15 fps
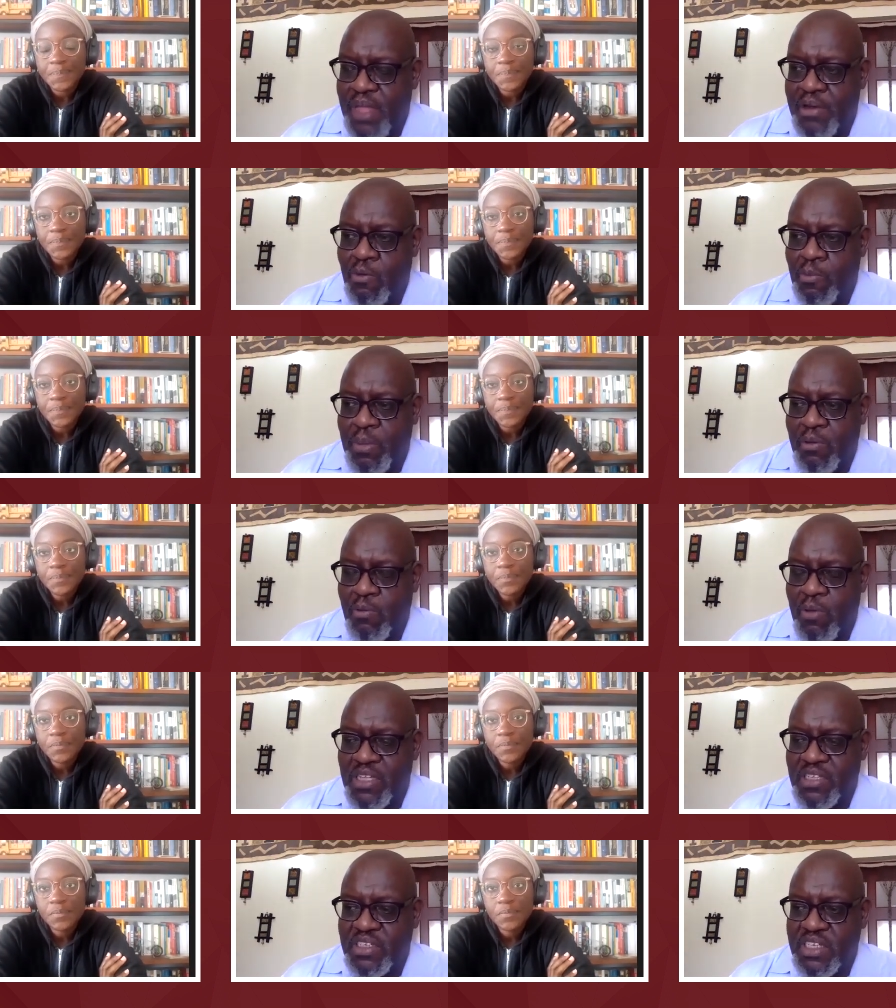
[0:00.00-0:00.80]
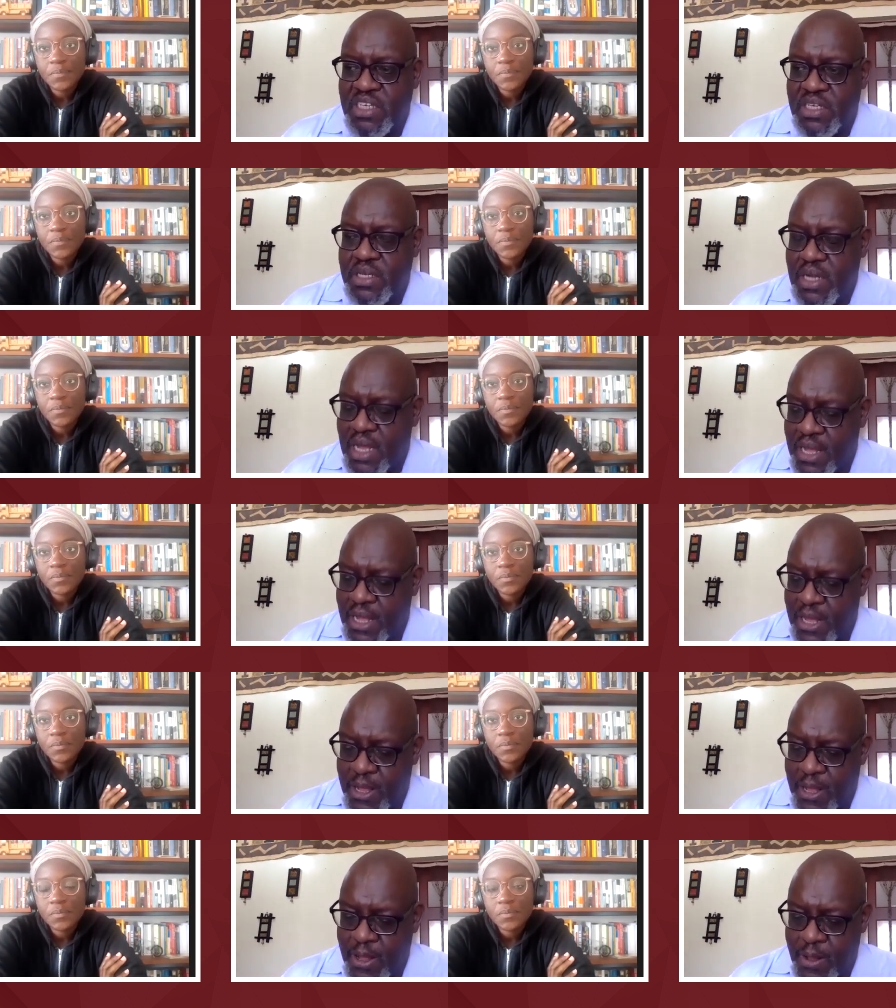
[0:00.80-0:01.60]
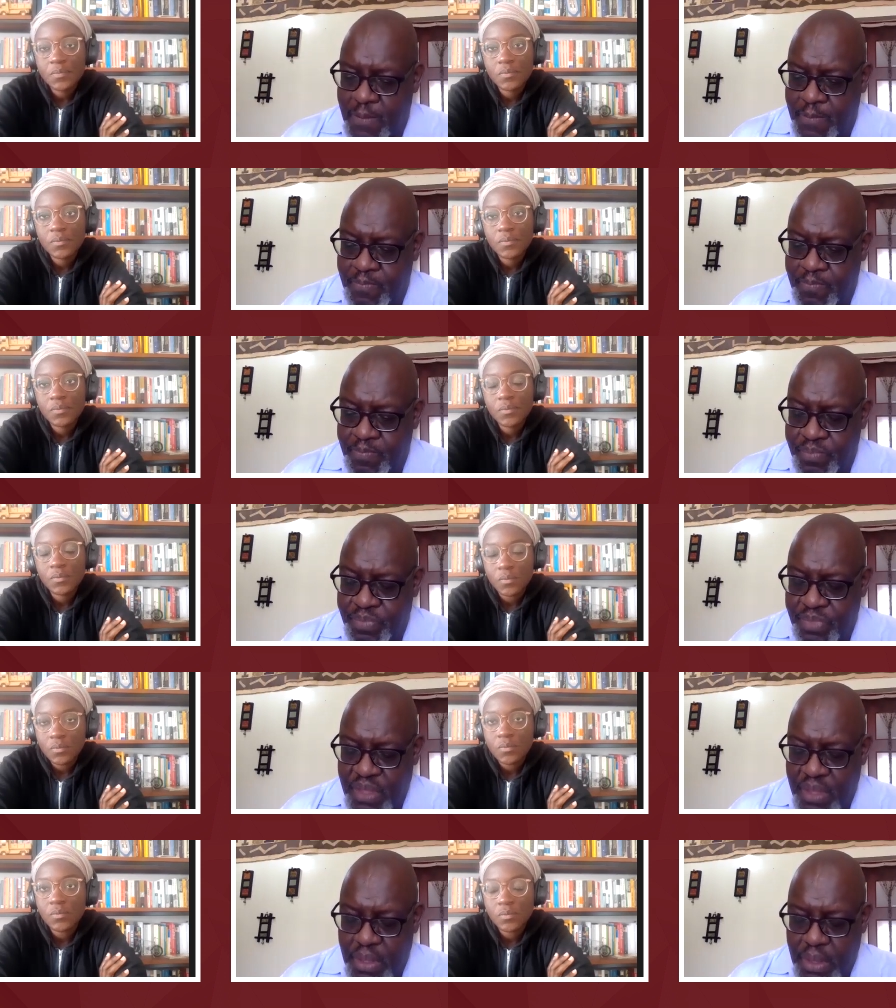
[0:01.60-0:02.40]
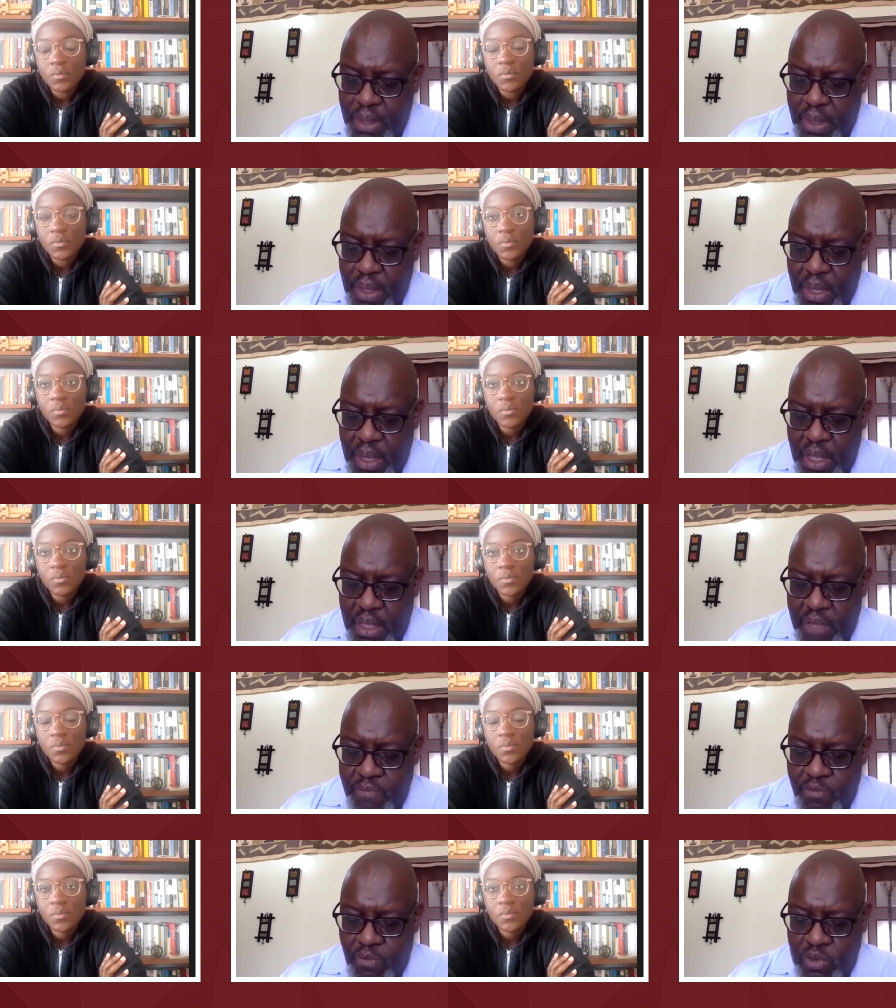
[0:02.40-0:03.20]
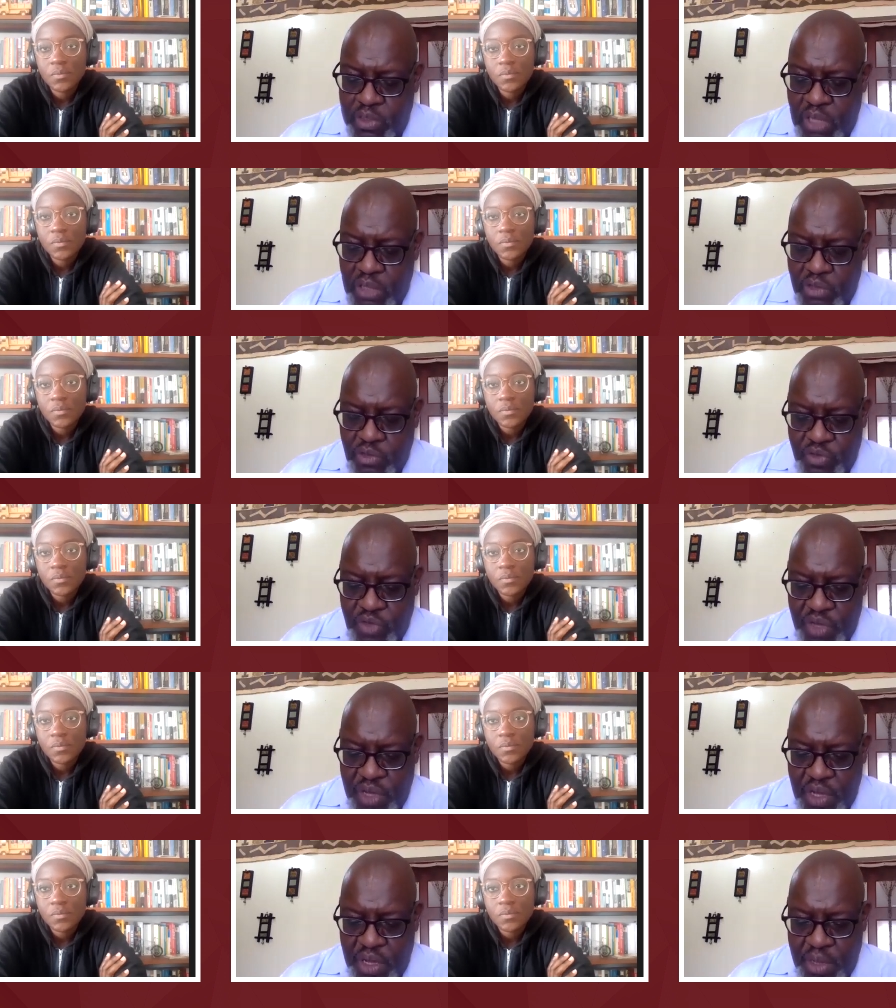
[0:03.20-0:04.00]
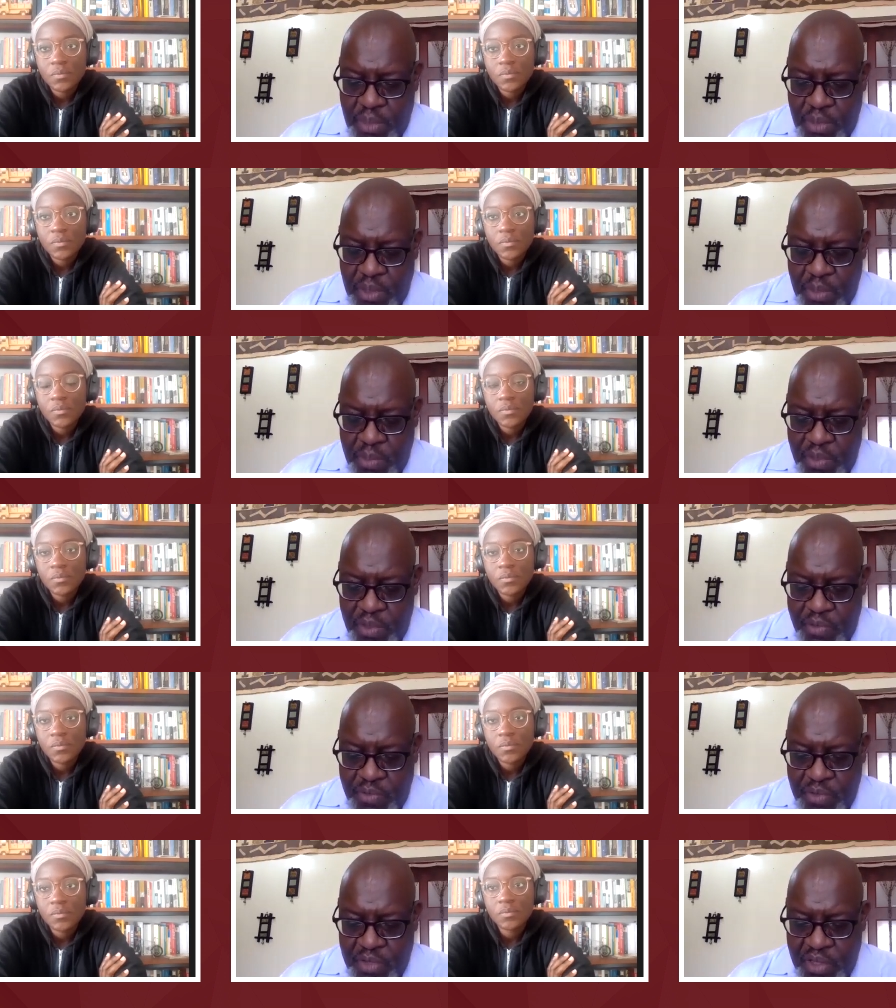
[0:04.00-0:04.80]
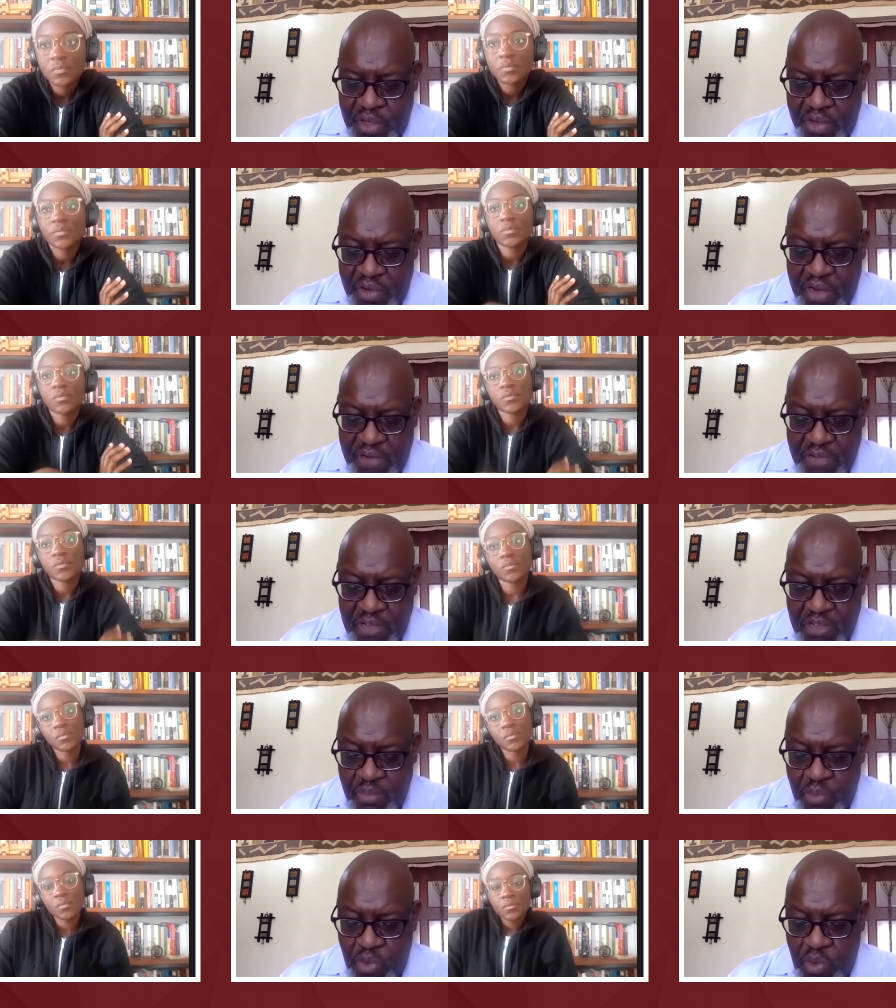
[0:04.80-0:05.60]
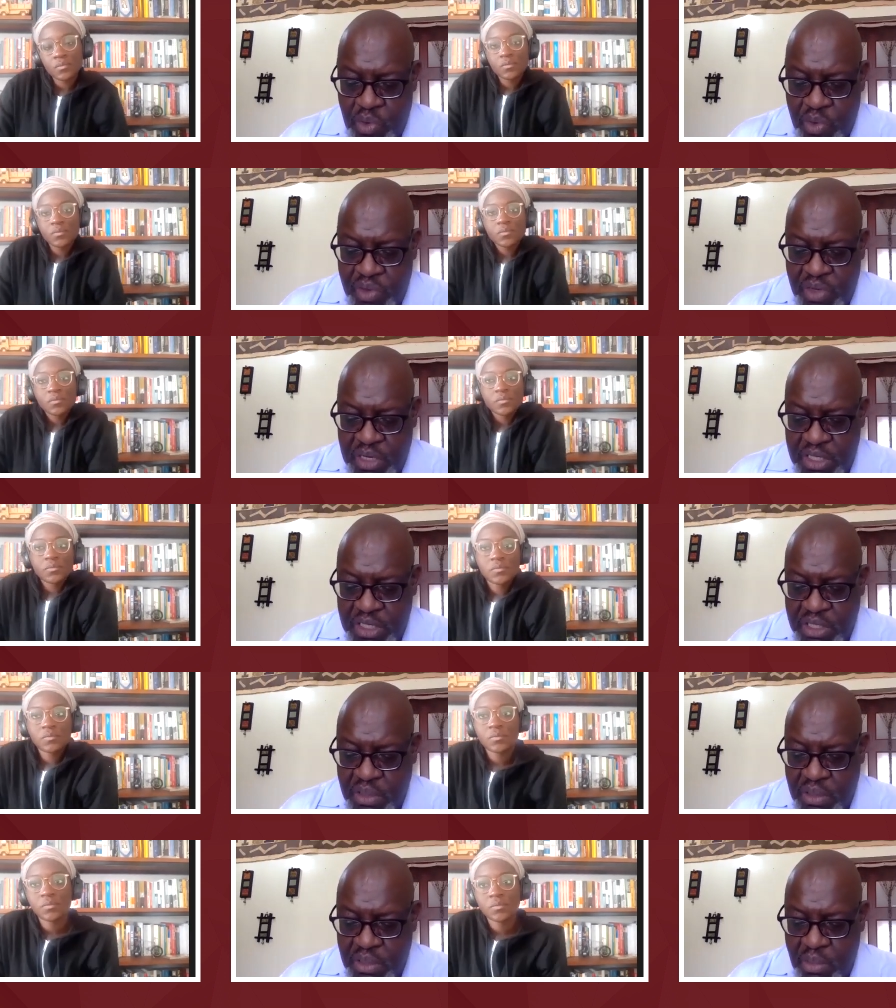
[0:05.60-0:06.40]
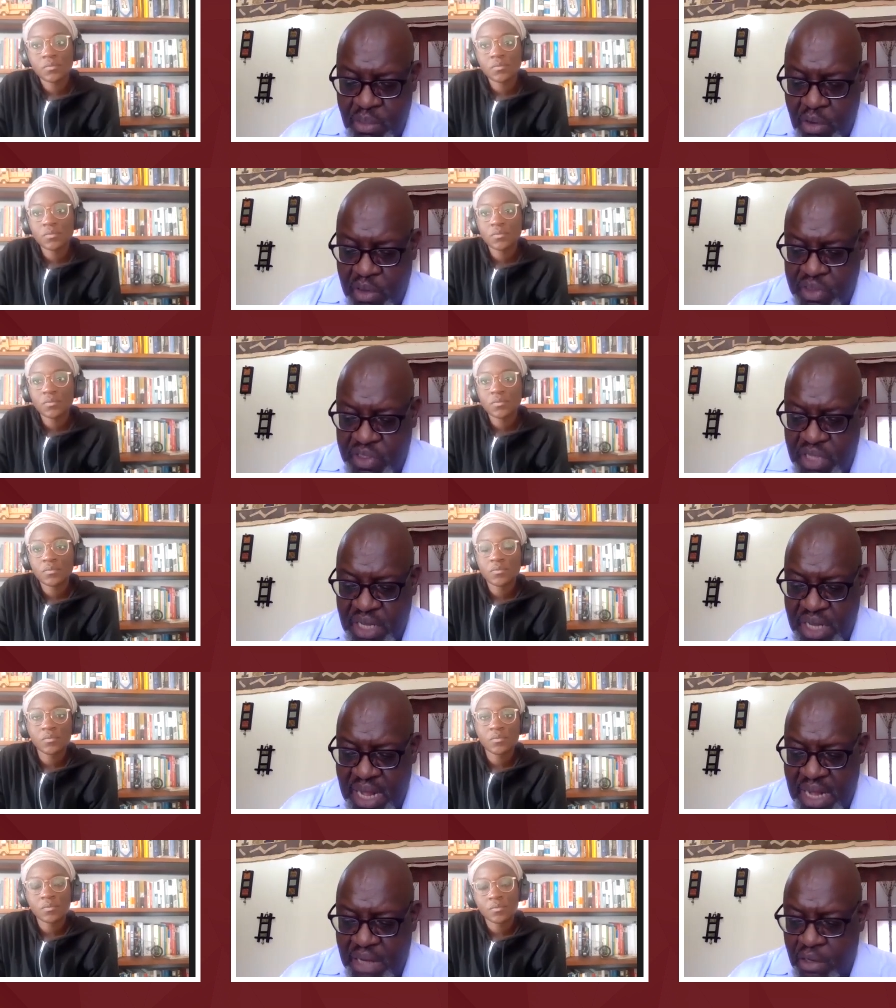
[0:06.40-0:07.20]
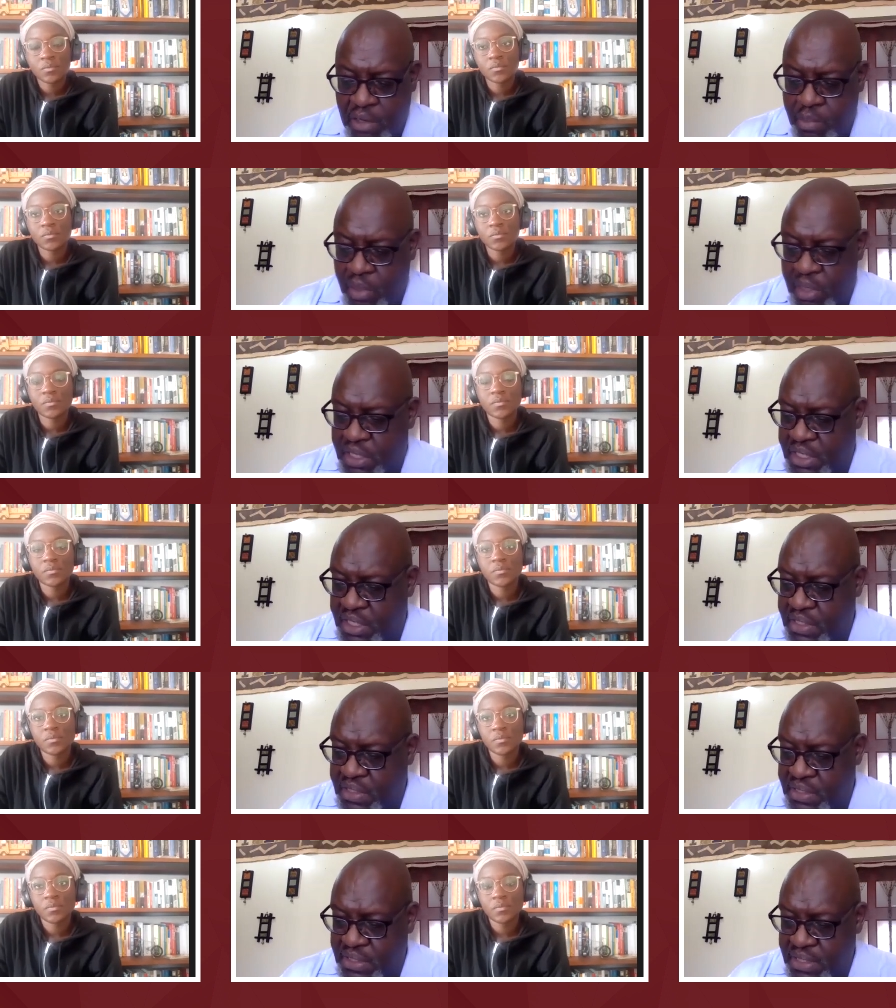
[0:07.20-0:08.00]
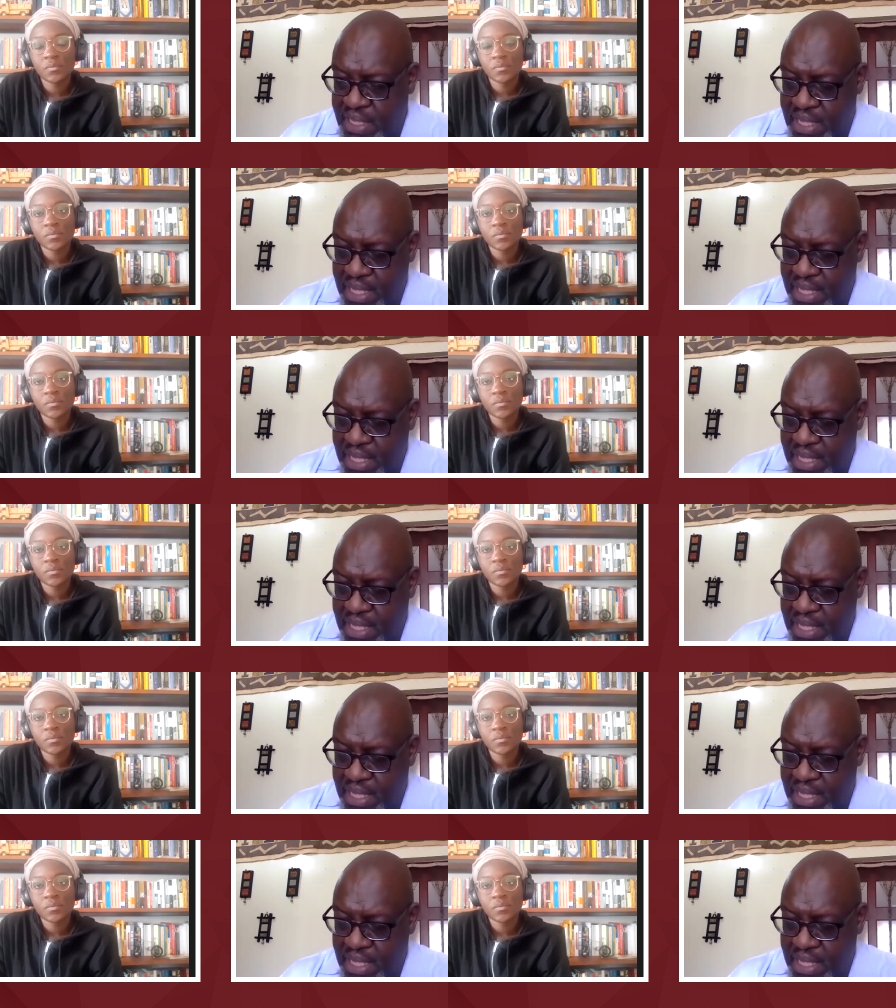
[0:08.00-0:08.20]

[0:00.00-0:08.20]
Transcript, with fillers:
Speaker 1: open question. It flows out of your great first book, Digital Democracy and Analog Politics.